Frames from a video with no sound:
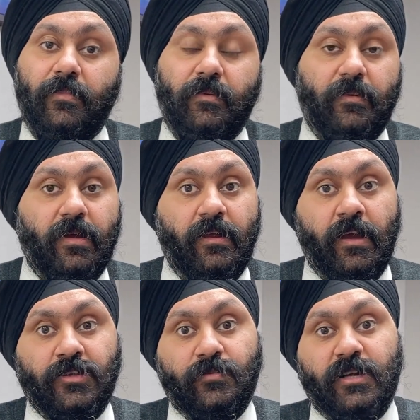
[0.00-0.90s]

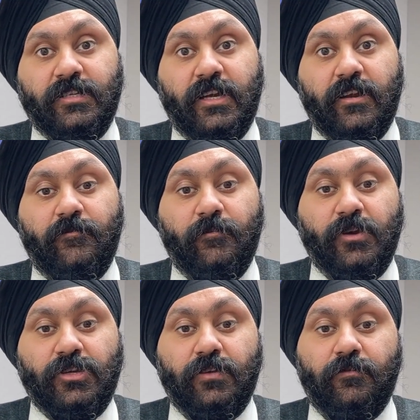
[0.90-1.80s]
HMRC get
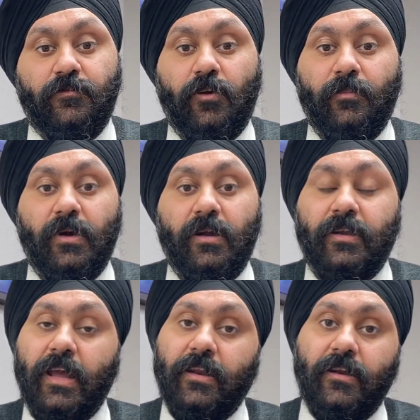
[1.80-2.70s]
information from a
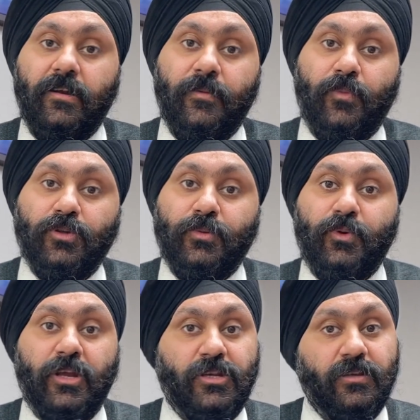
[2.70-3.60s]
tenant deposit
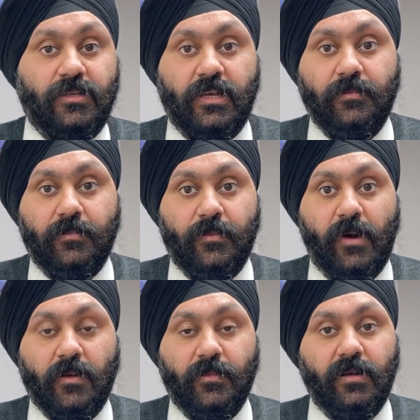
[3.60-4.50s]
protection scheme
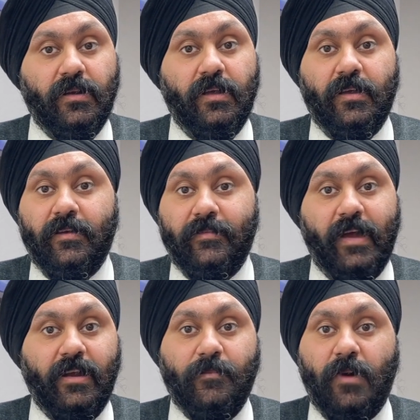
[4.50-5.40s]
department.
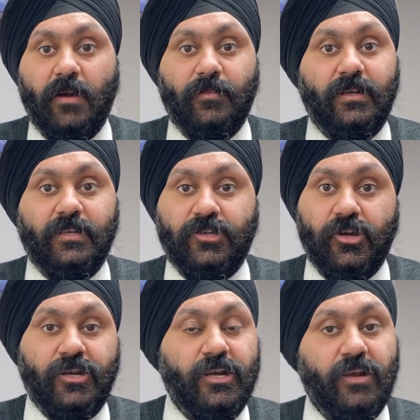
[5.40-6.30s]
That department is
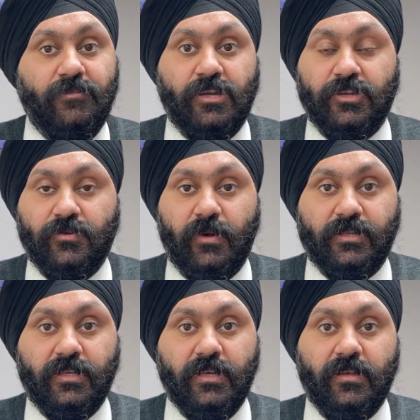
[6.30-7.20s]
sharing data with
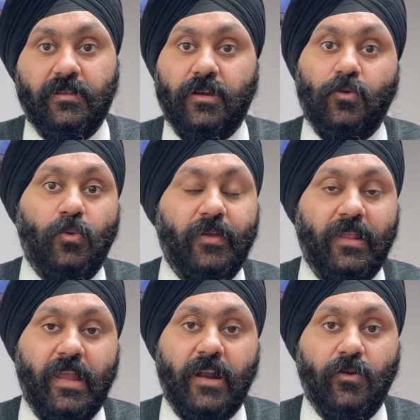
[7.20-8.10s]
HMRC that who are the
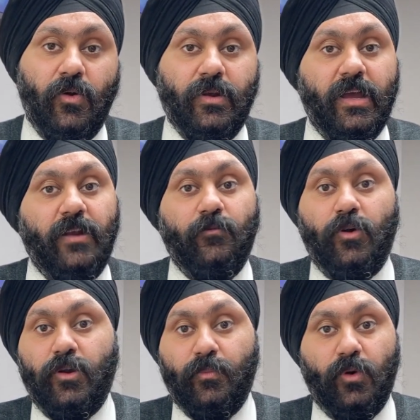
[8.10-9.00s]
landlord and what
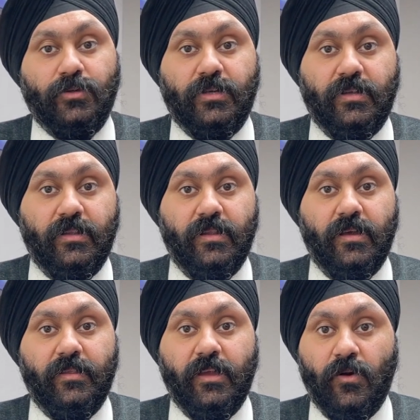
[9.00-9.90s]
deposit
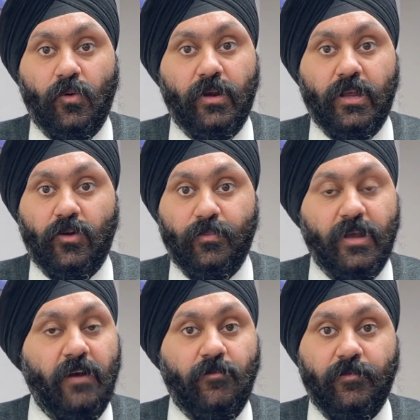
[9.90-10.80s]
they are holding on
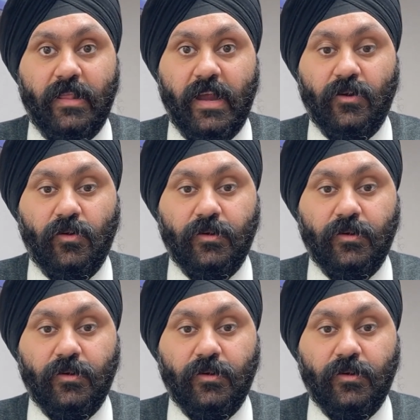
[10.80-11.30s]
behalf of the landlord.